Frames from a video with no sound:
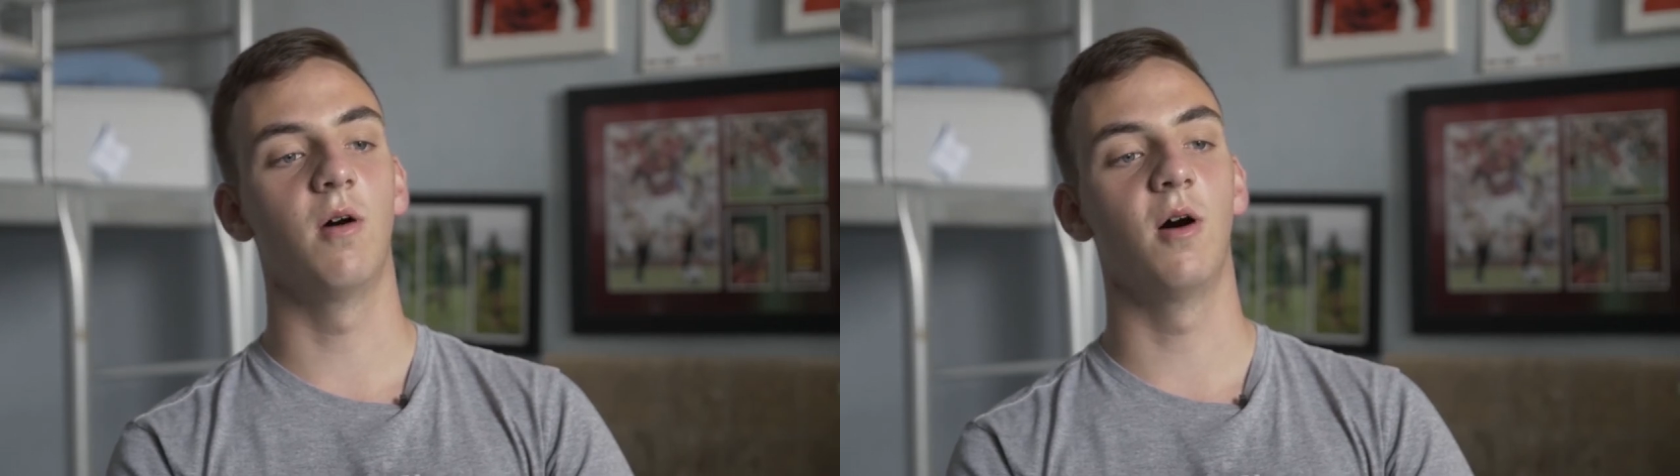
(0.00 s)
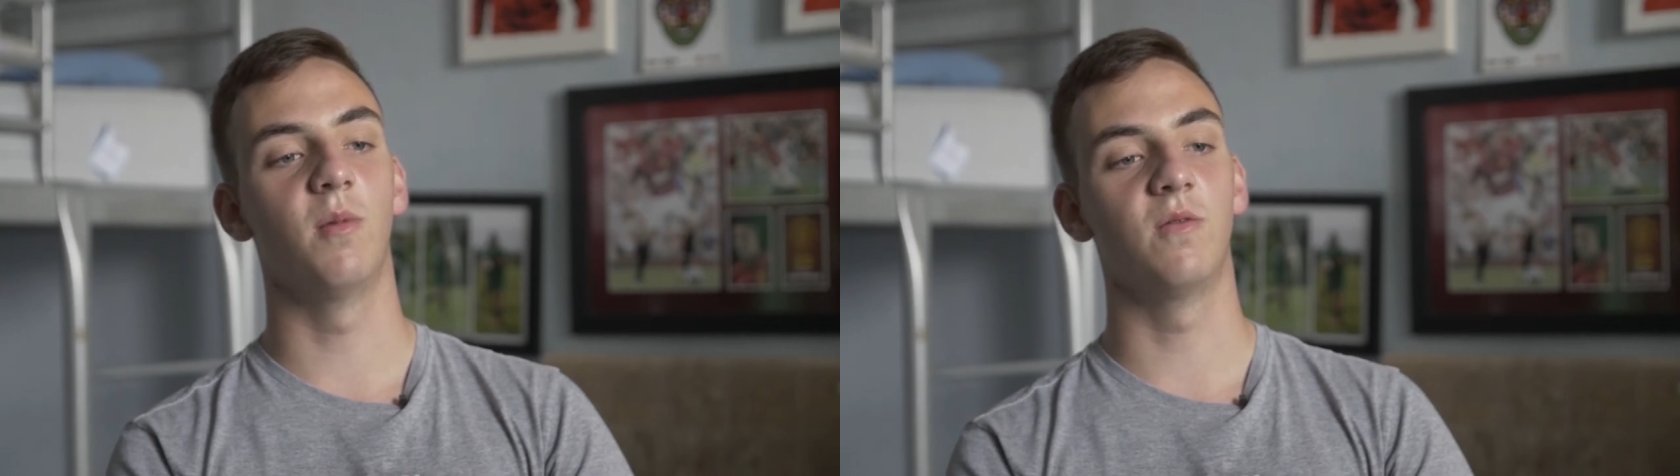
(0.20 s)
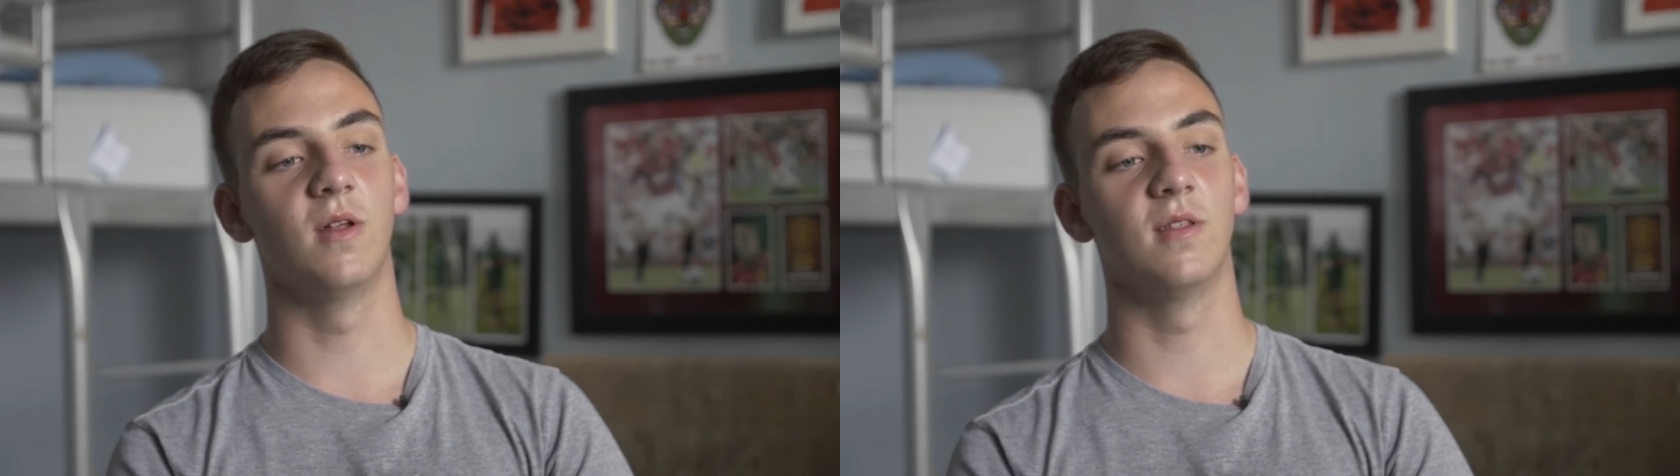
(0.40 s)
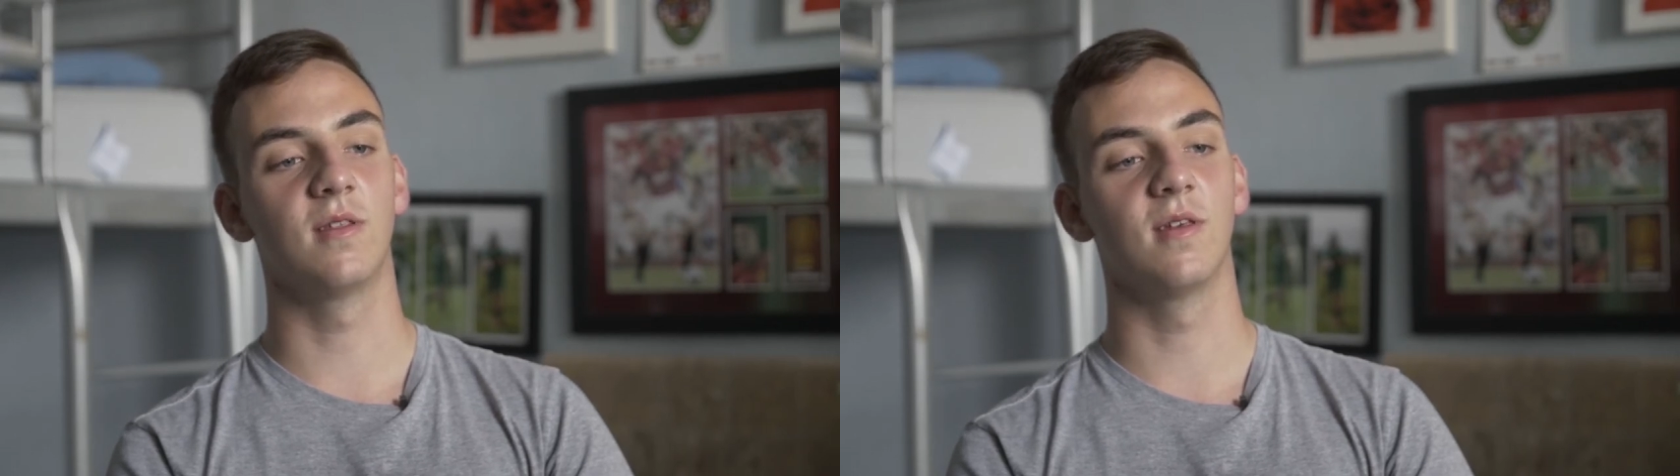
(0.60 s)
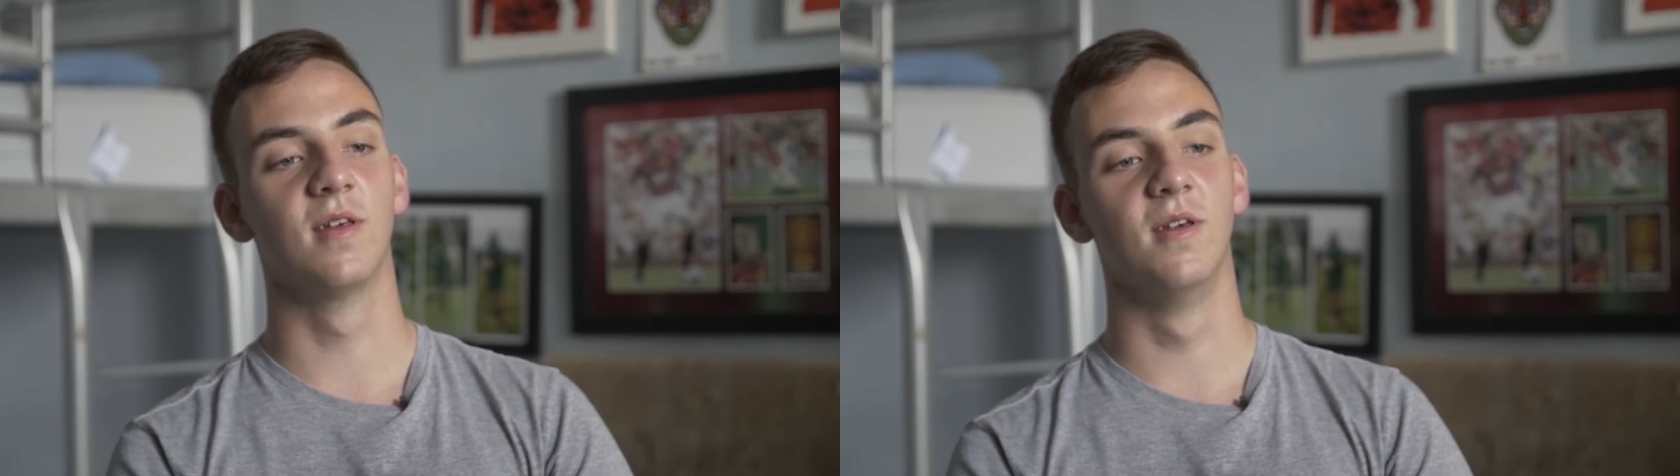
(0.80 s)
All my
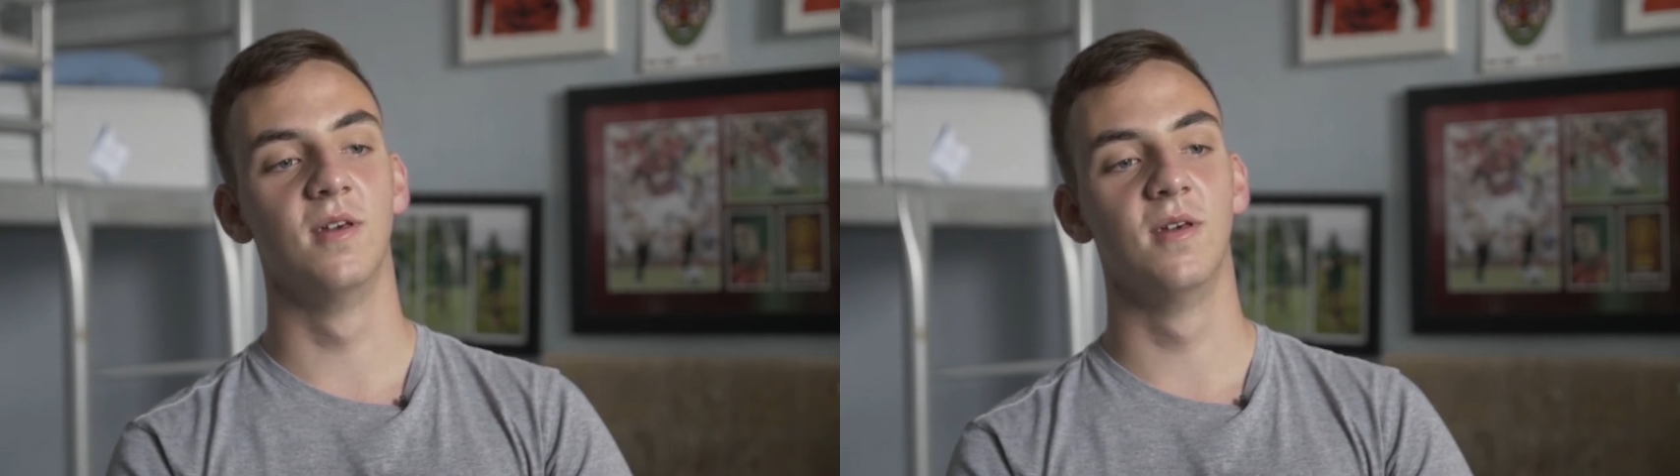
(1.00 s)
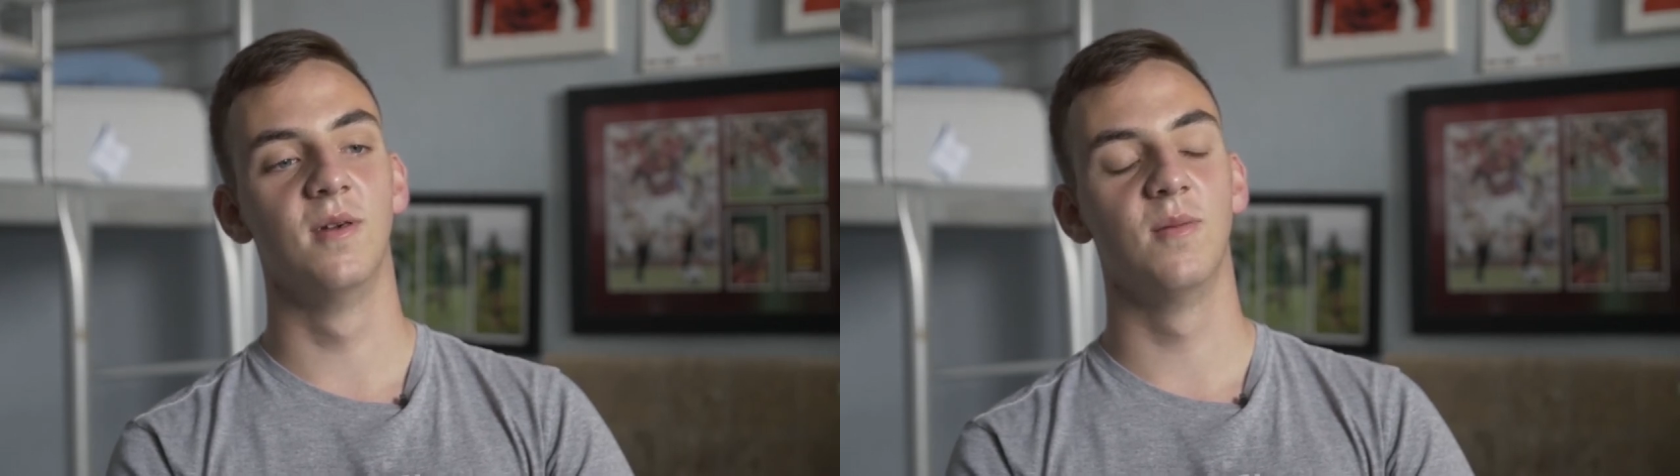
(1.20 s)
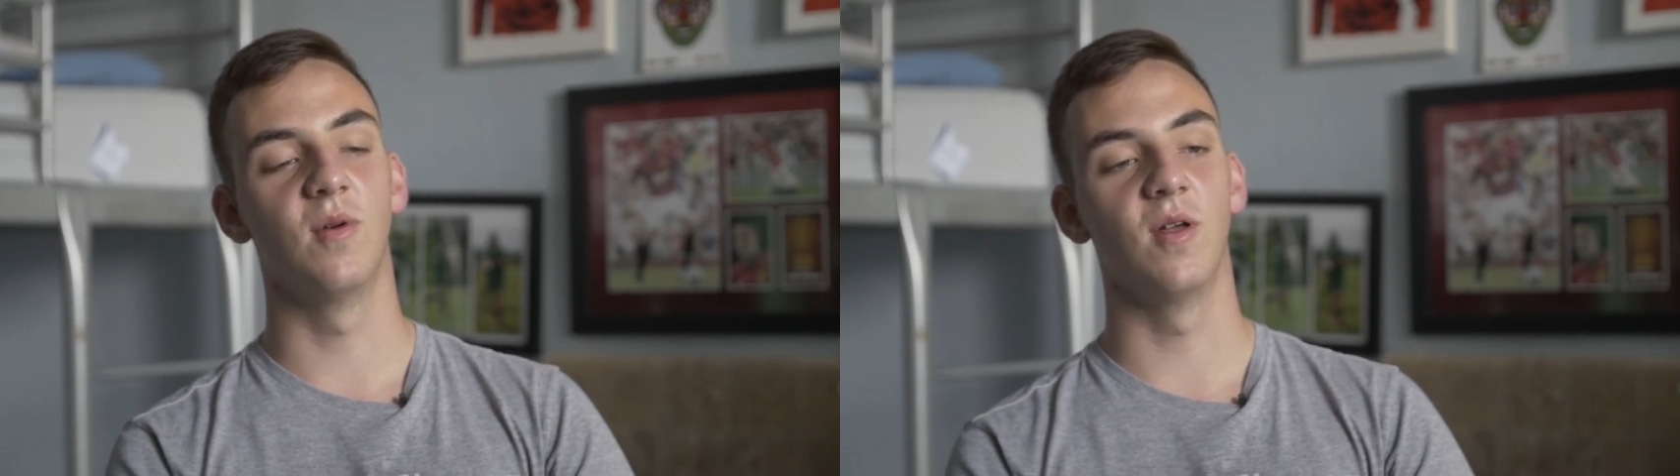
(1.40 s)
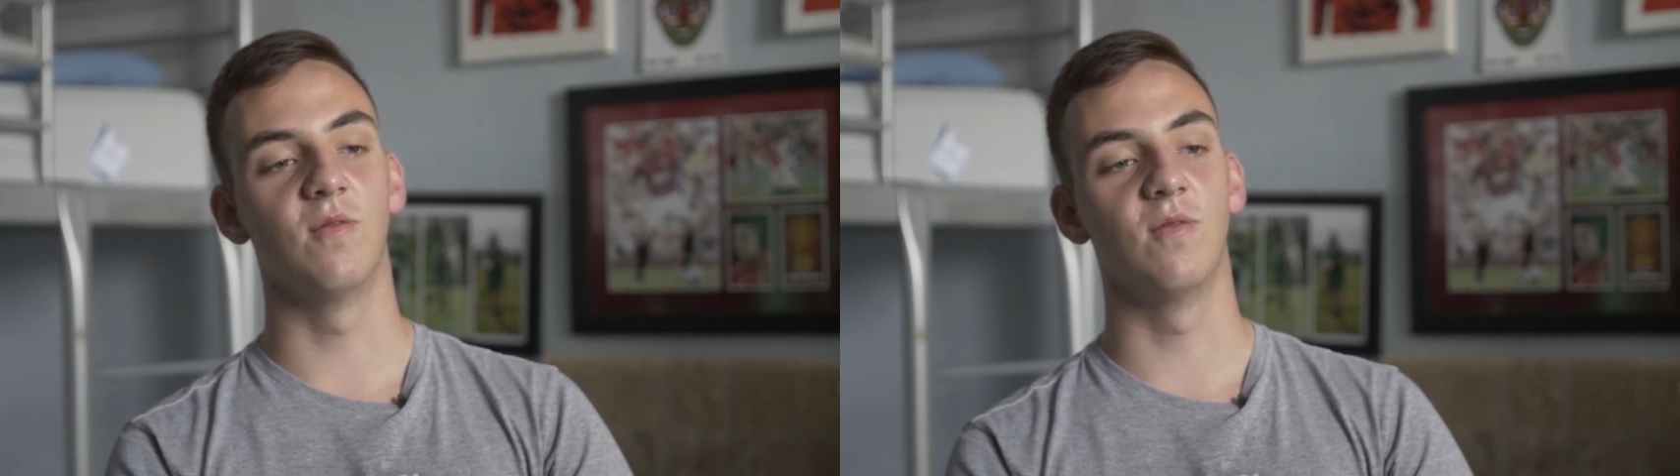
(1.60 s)
friends are playing